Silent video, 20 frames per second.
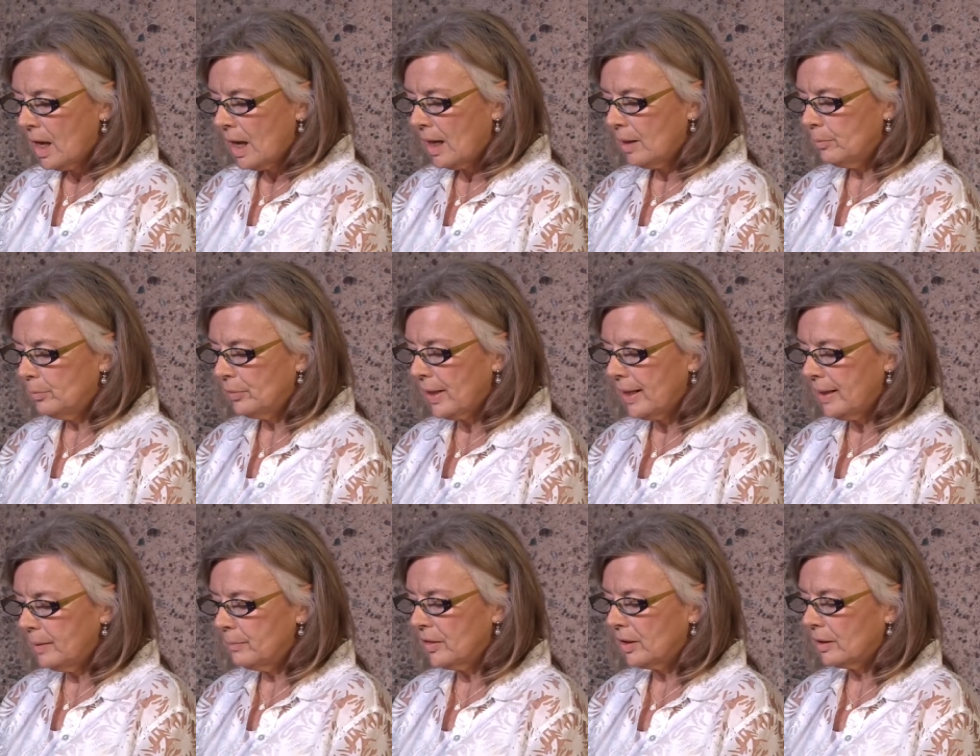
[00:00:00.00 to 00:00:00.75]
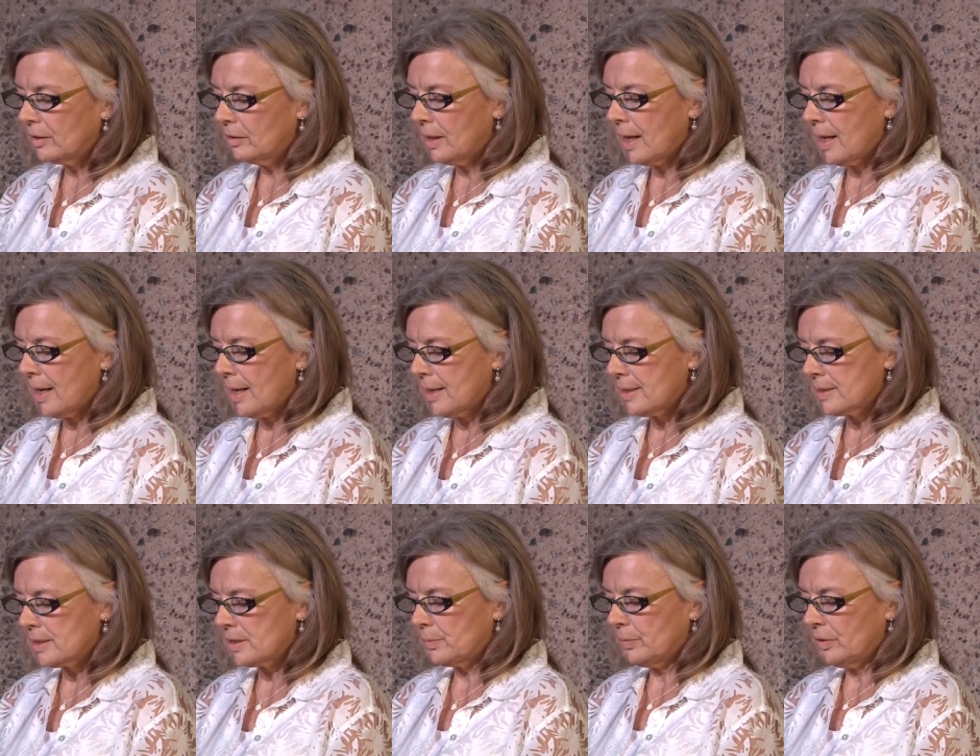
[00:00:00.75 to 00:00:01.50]
I blamed the
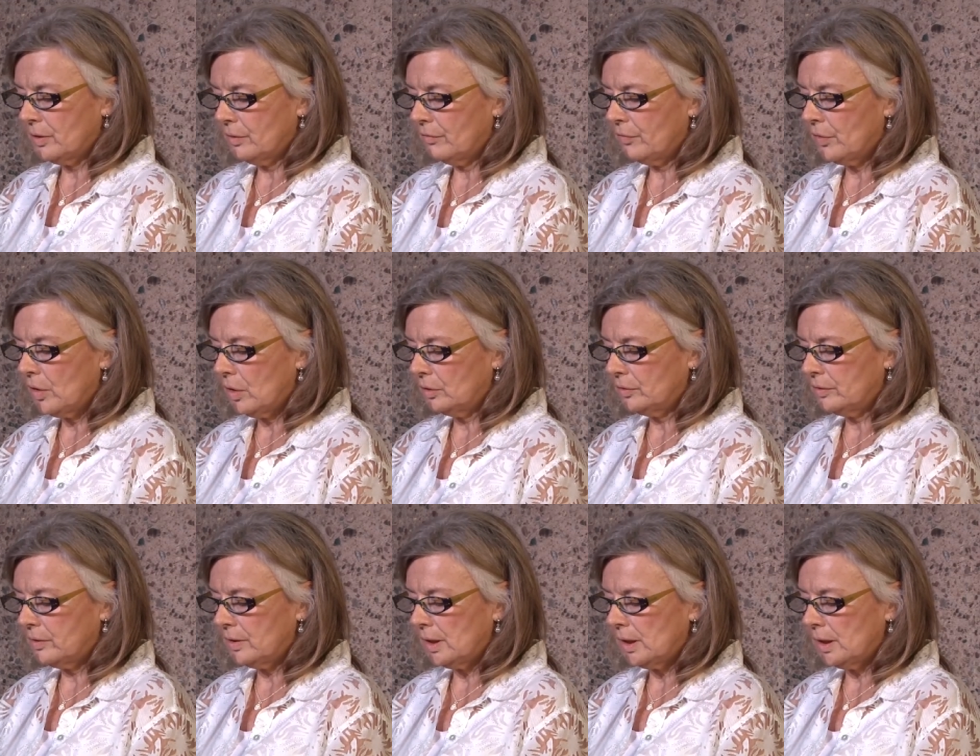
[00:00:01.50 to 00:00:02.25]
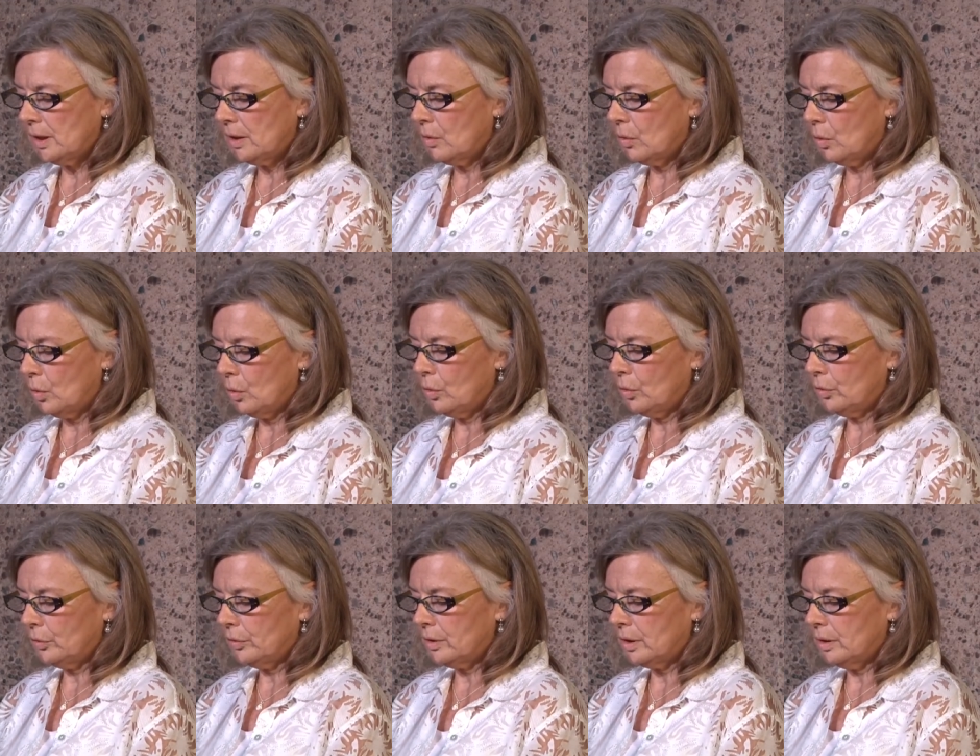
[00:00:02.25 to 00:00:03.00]
clasp, faulty,
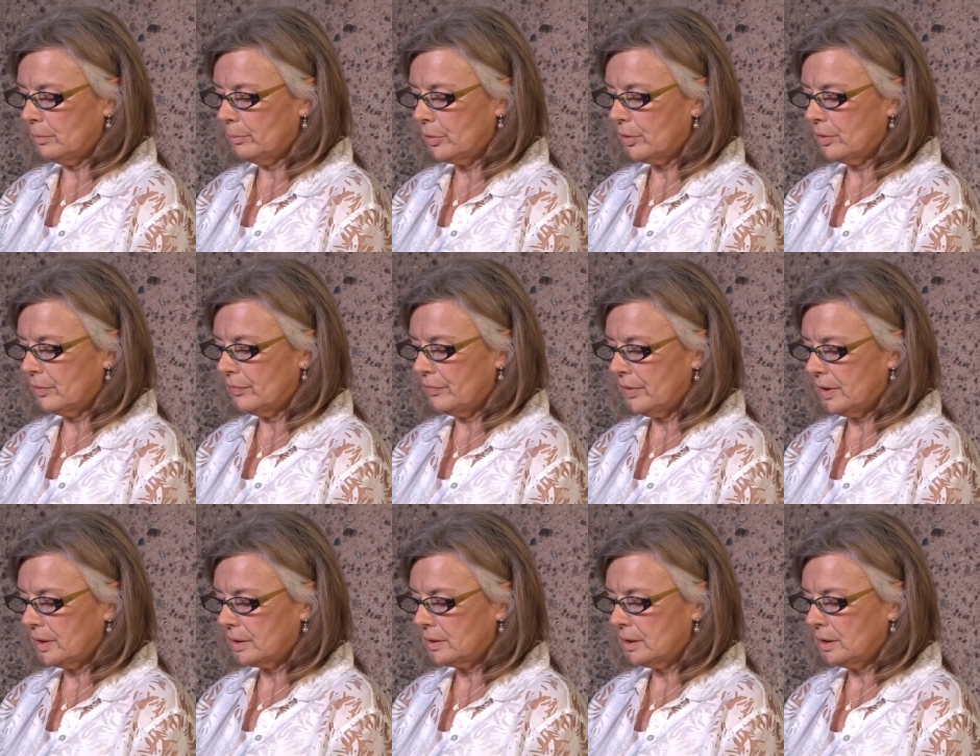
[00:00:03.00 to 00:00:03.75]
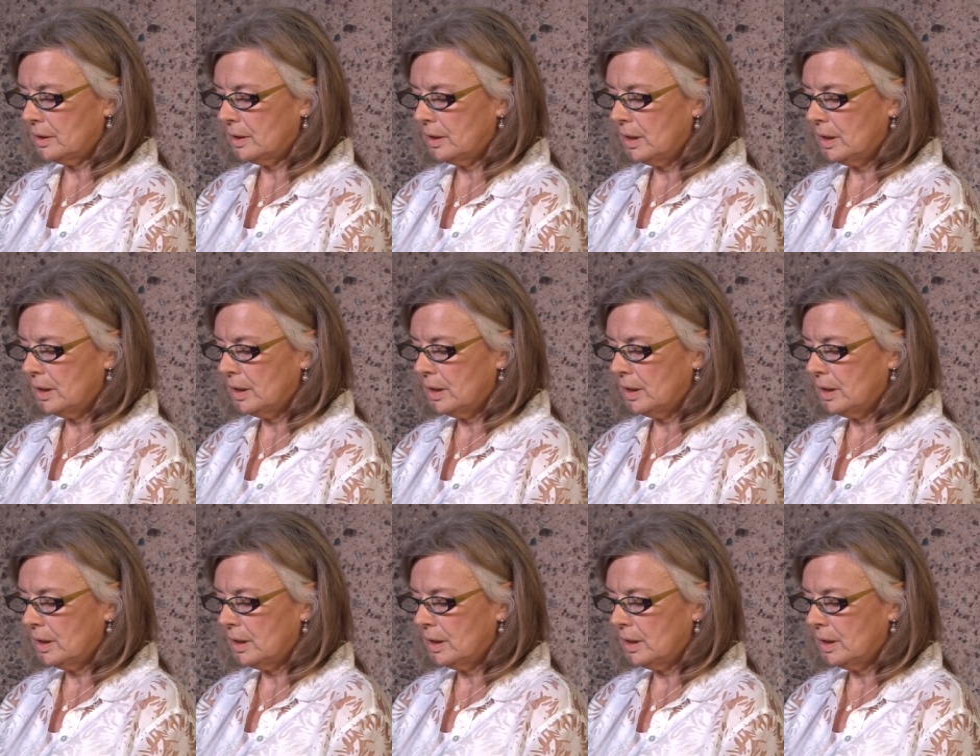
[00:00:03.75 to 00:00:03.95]
old, imperfect,